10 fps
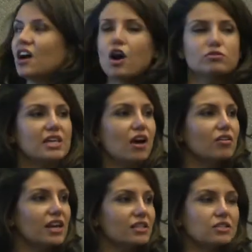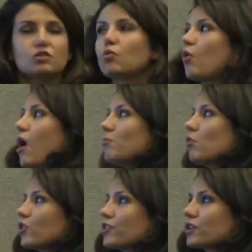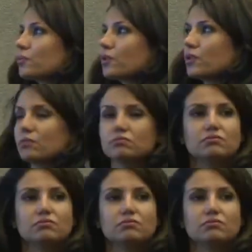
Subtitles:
Hotel guests want more than a room.